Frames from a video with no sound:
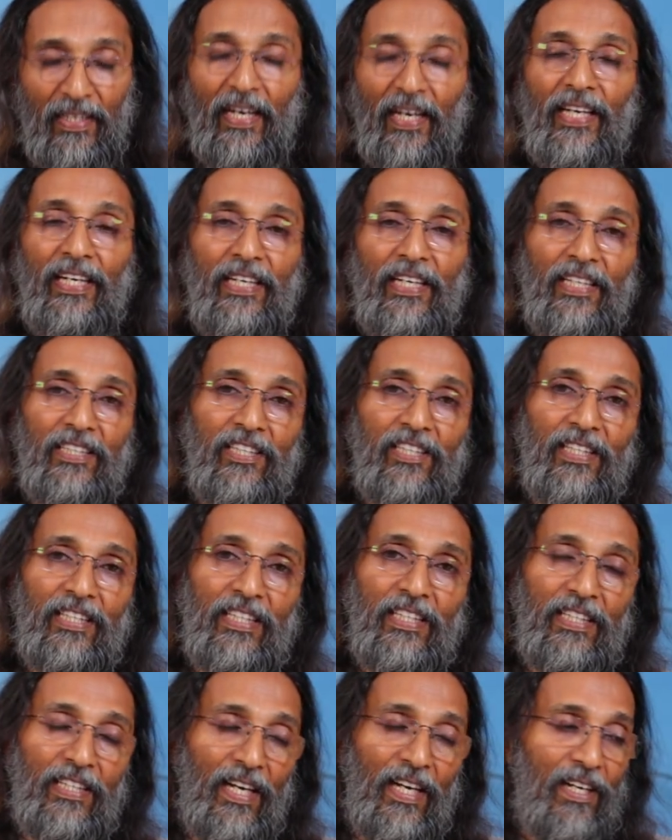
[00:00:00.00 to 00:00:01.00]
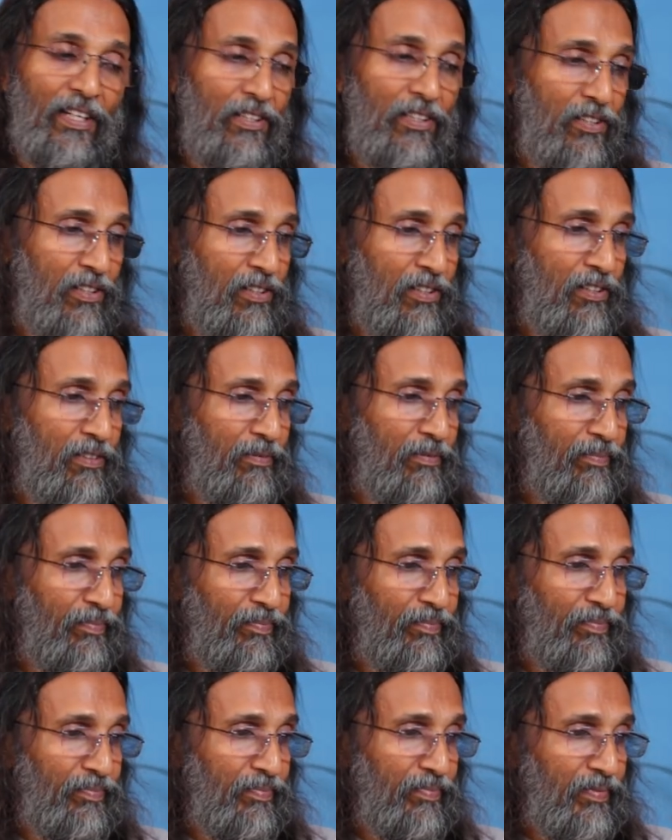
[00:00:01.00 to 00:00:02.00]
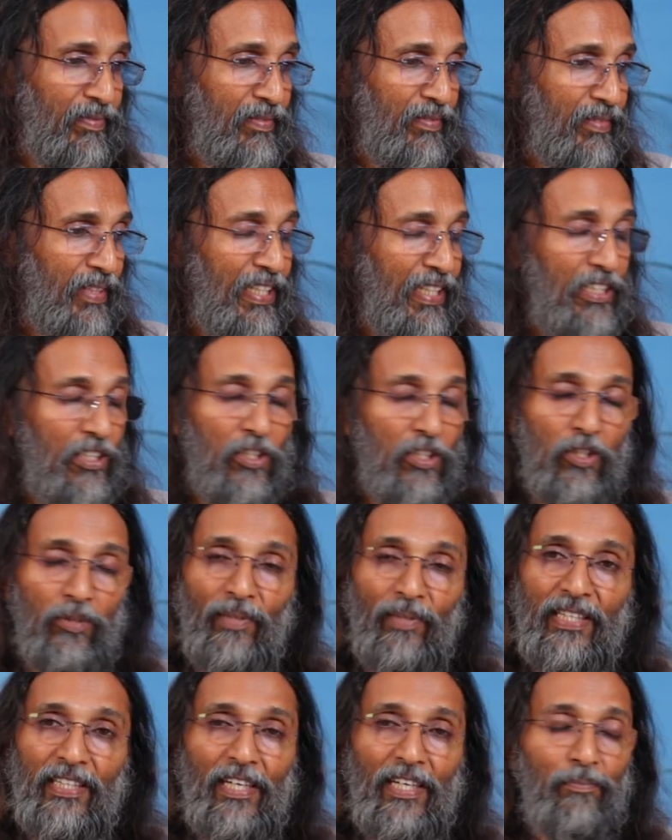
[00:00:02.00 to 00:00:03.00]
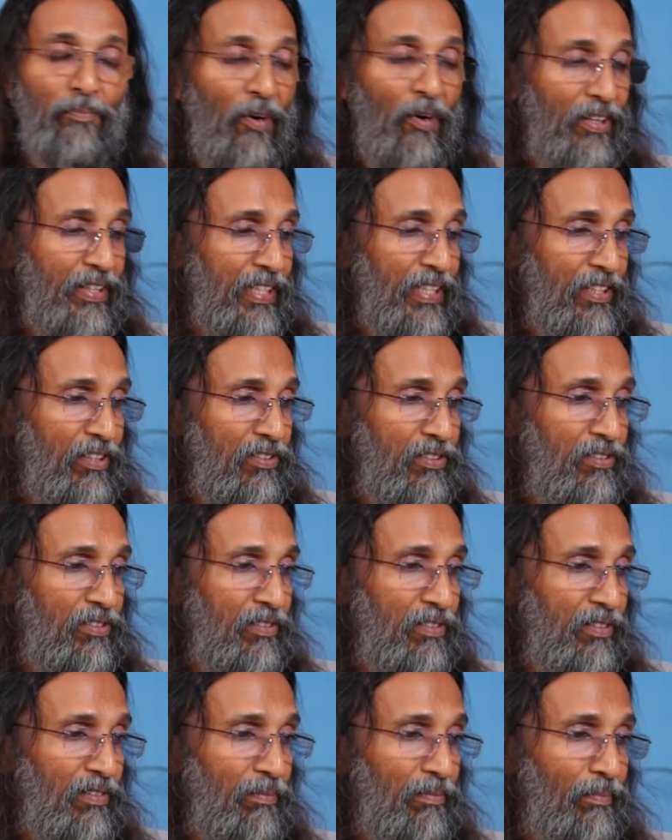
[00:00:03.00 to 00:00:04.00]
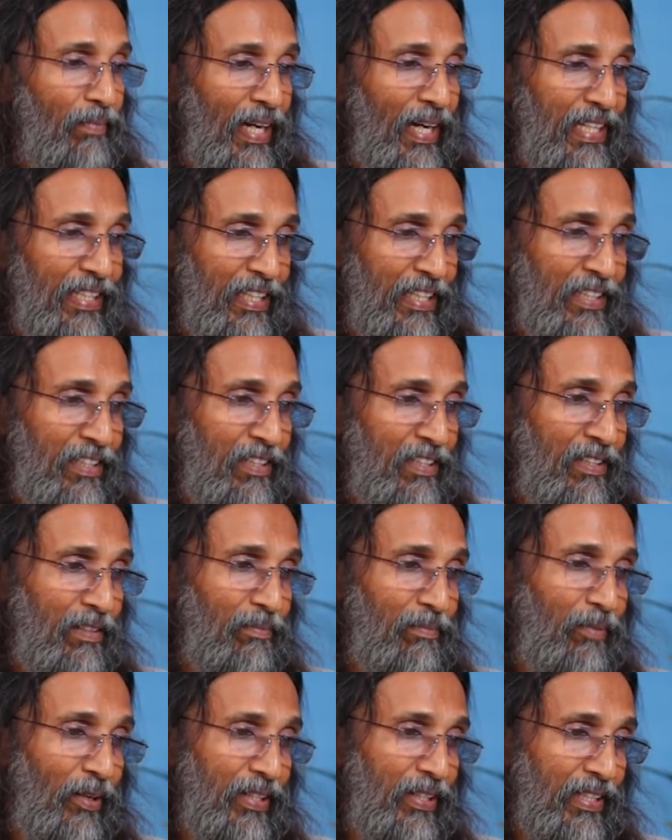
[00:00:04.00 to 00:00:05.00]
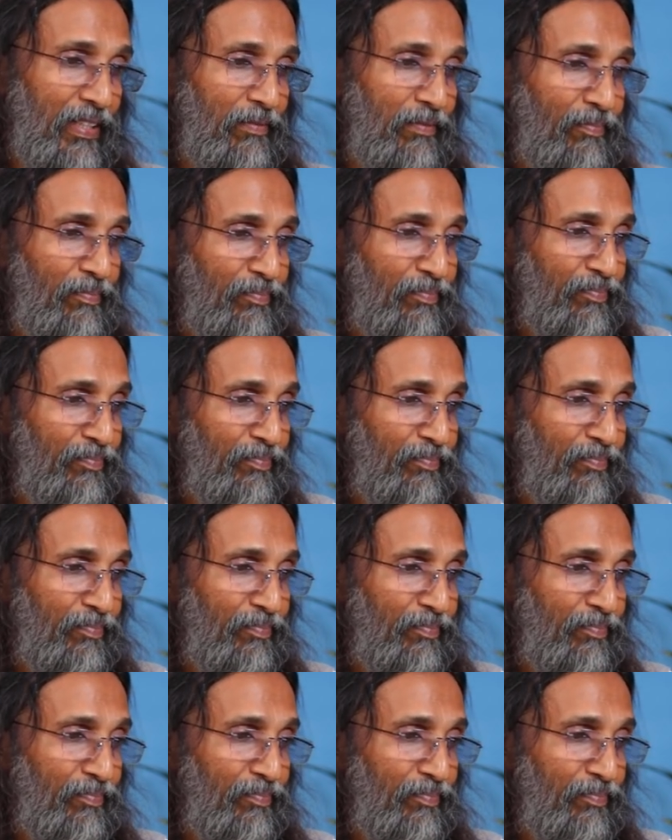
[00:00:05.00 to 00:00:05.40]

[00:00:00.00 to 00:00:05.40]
Karana shariras, the instrumental bodies, mind and body.